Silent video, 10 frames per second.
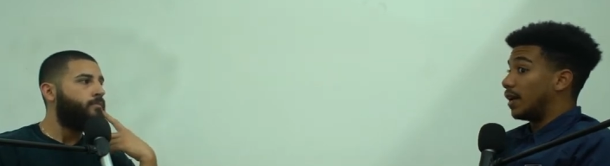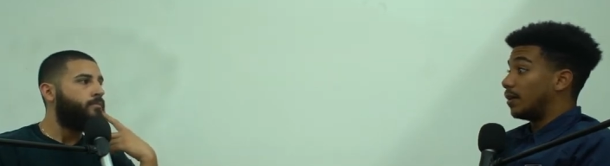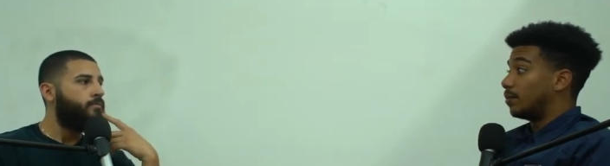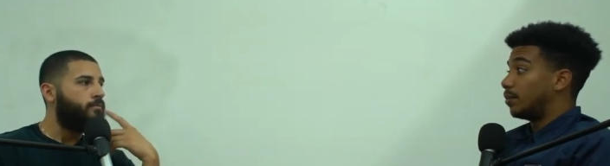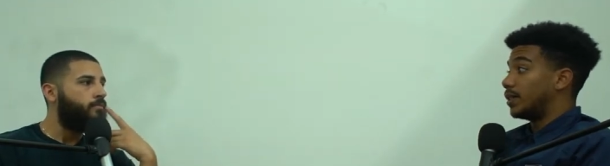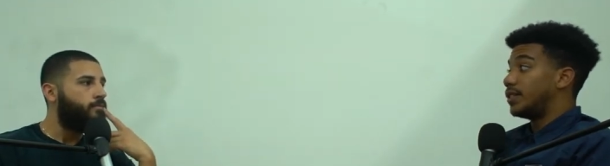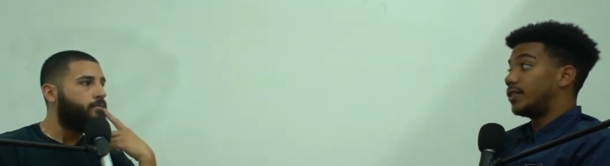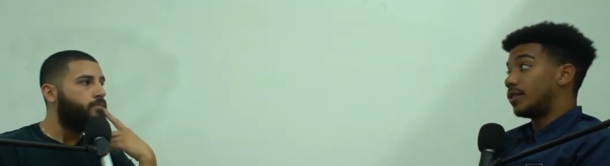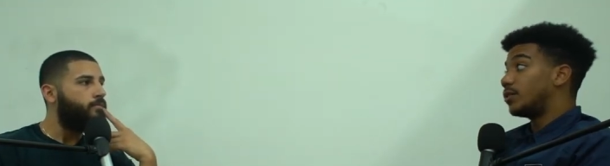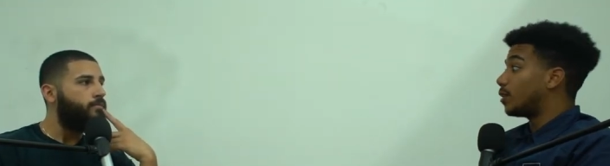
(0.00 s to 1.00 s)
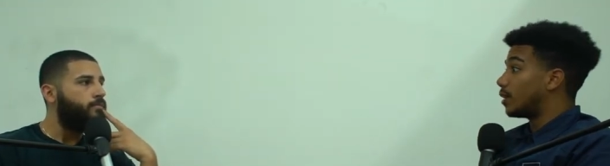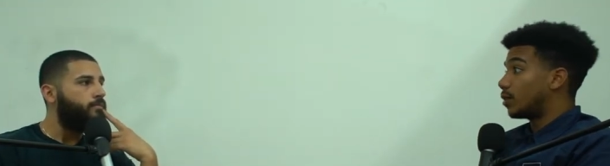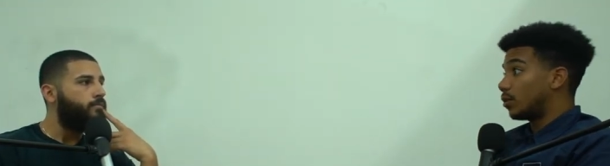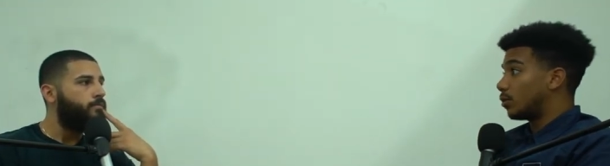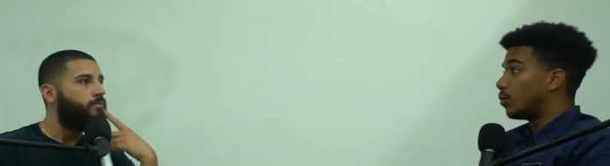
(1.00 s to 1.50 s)
Speaker 1: bad, but he's still trying
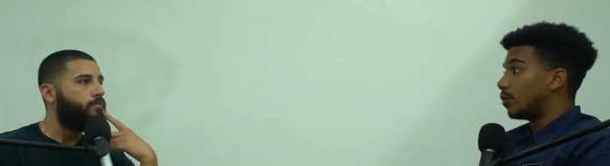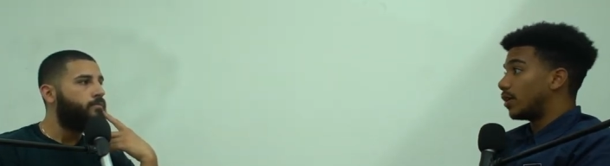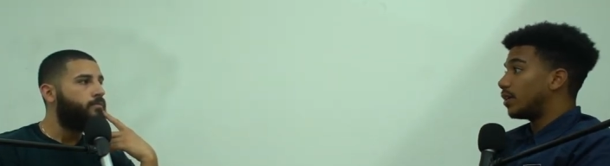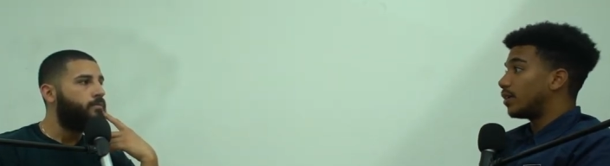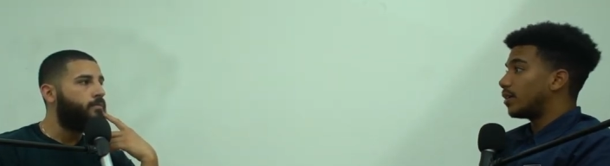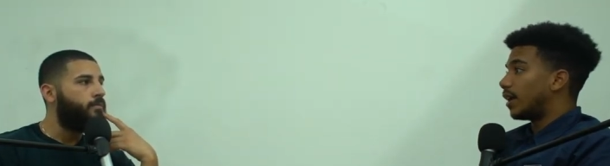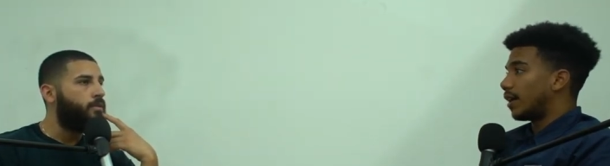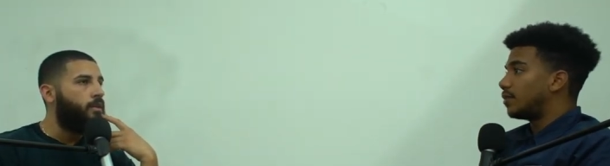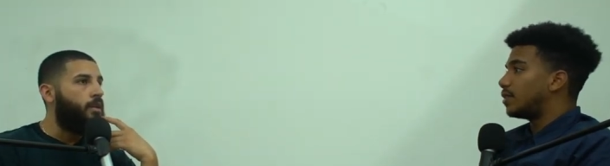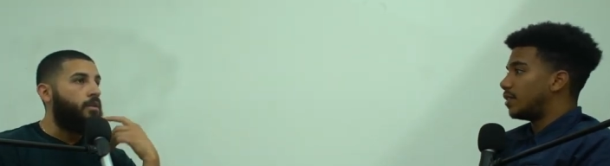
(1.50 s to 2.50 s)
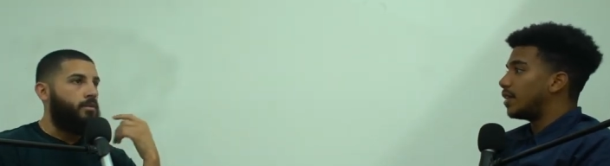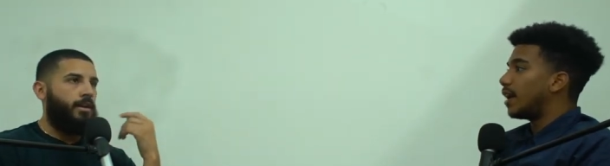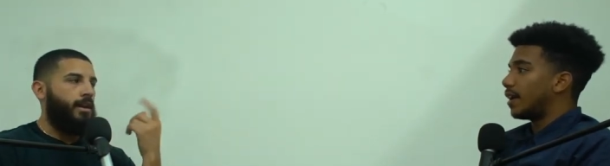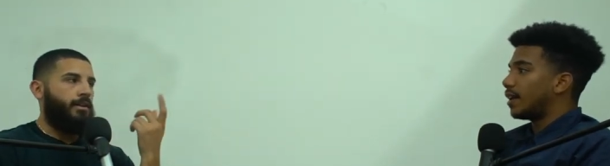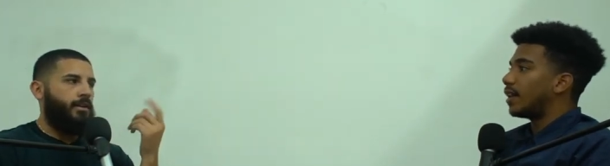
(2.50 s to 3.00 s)
to go through it. Have you seen
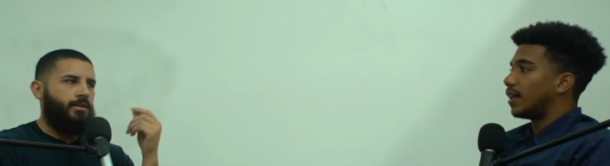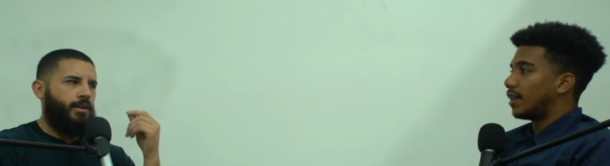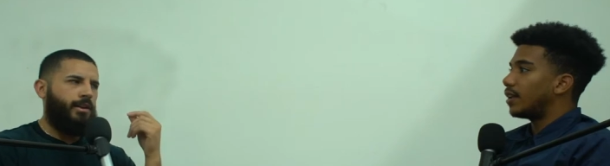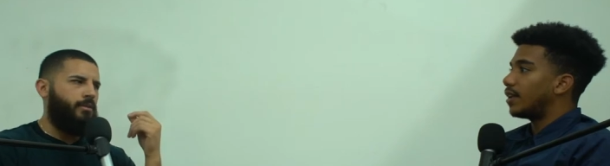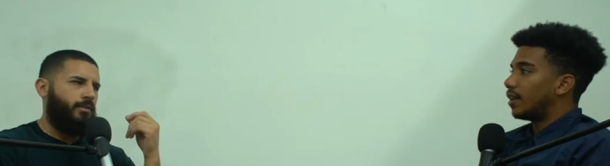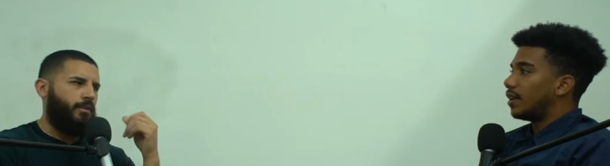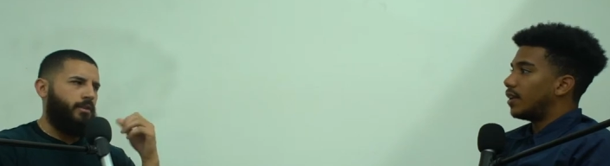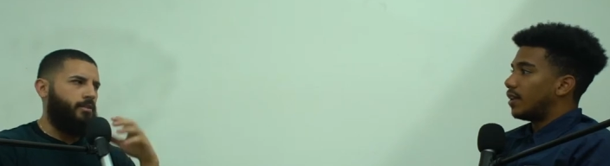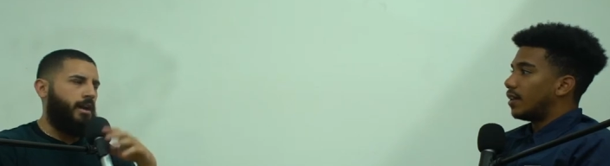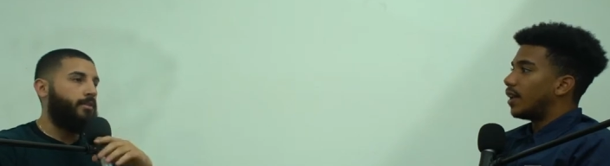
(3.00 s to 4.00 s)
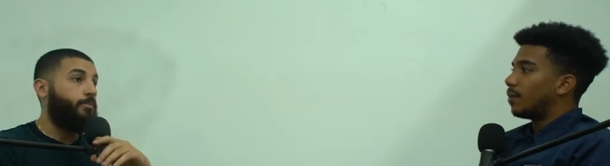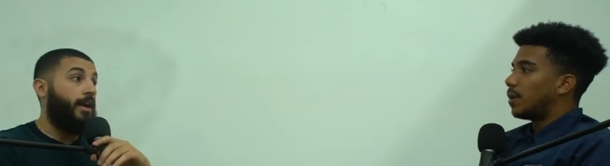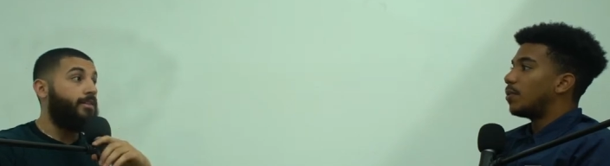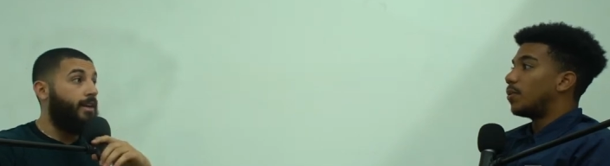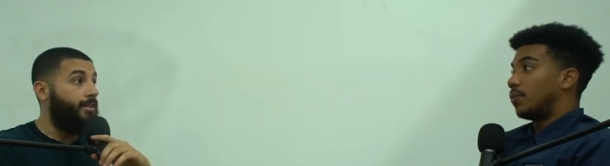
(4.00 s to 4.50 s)
that? Yeah, yeah, like, hell yeah,
Speaker 2: hell. I, like
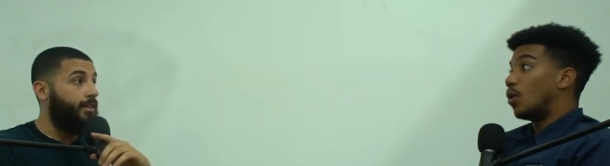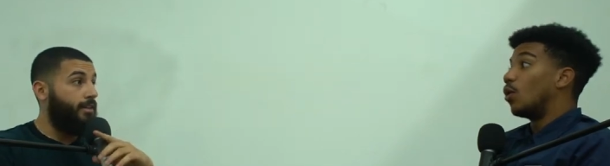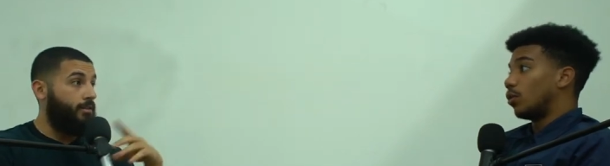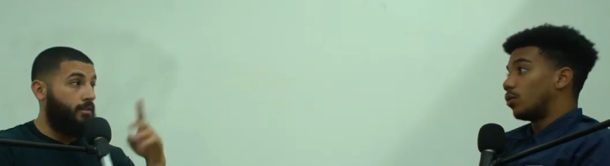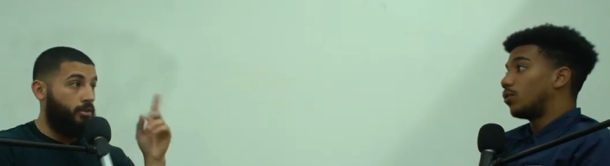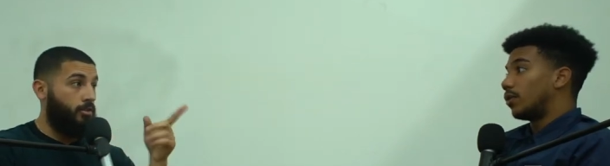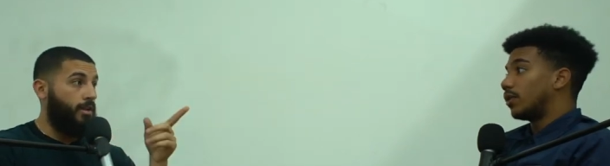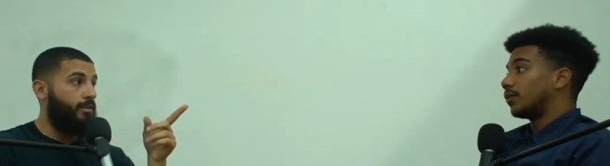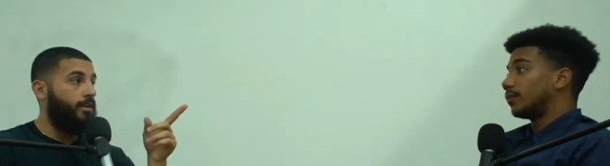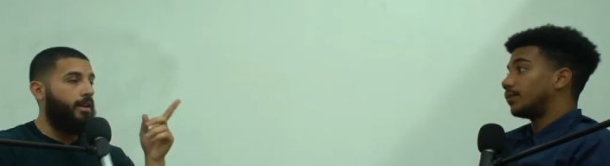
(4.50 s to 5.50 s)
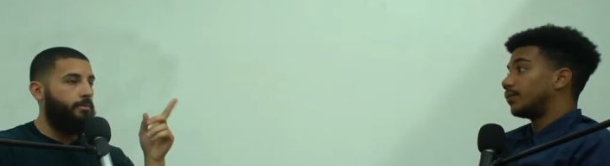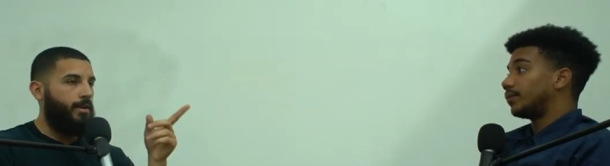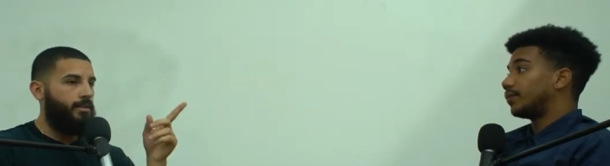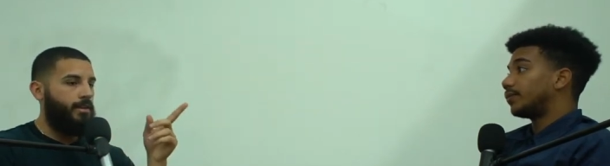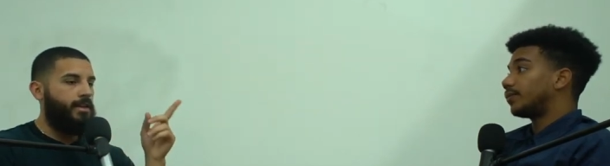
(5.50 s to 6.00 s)
but I, I think you know what I think. I,
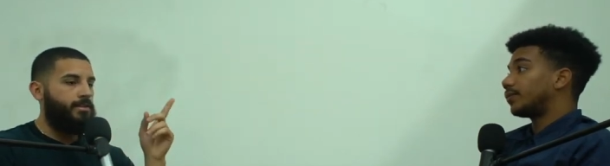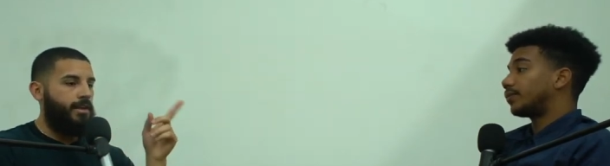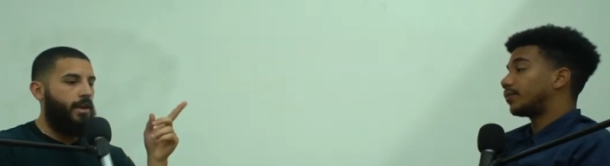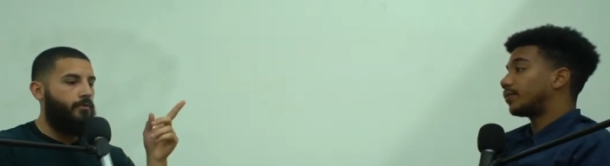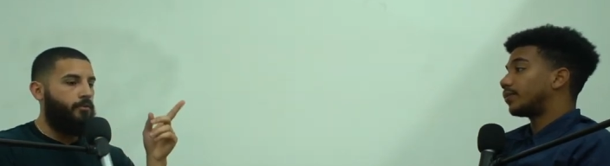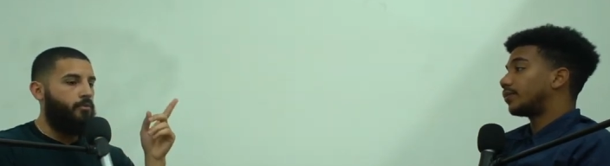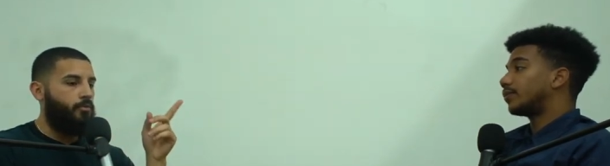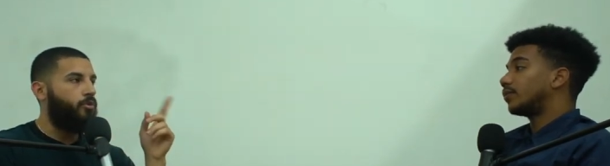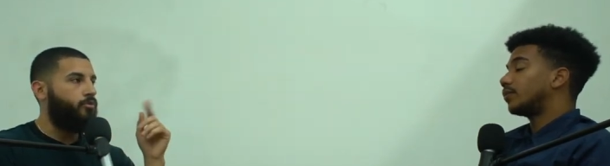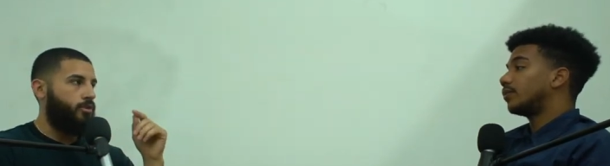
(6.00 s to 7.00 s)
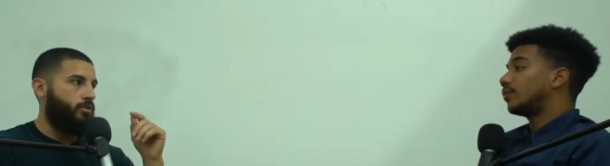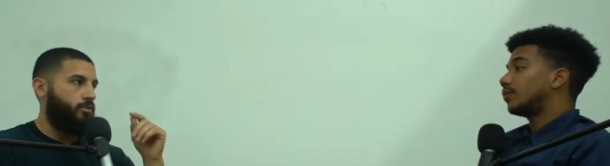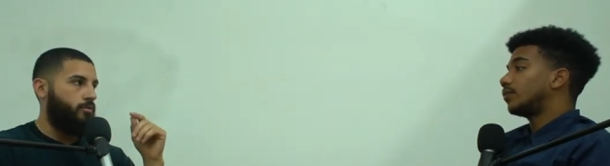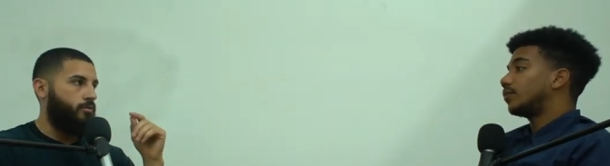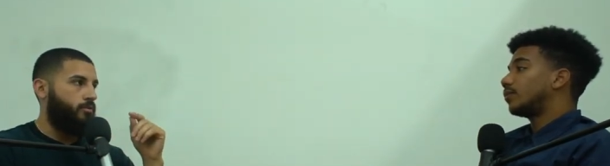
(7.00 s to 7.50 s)
but I think that's every real
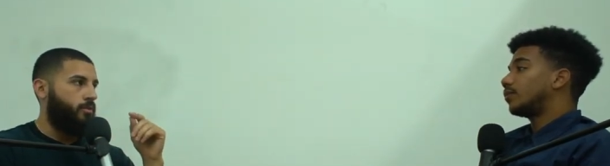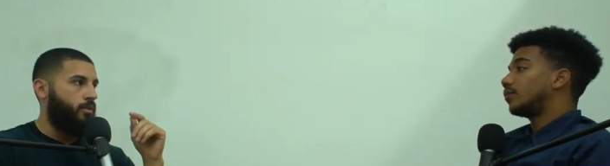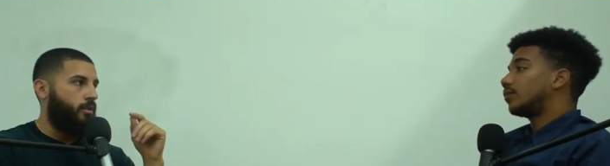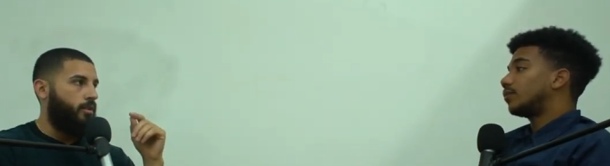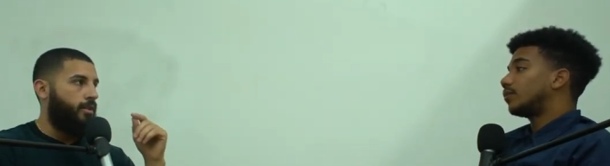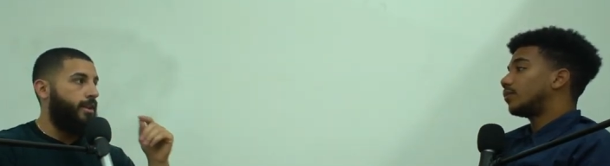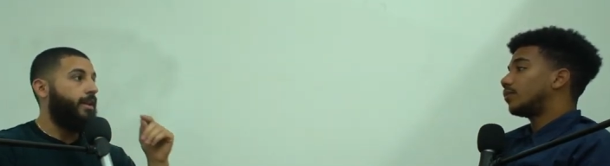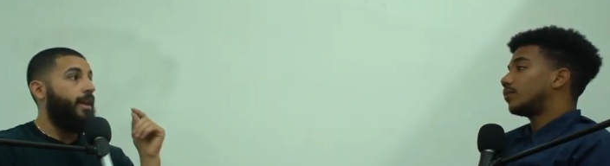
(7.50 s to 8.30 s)
Christian, you know,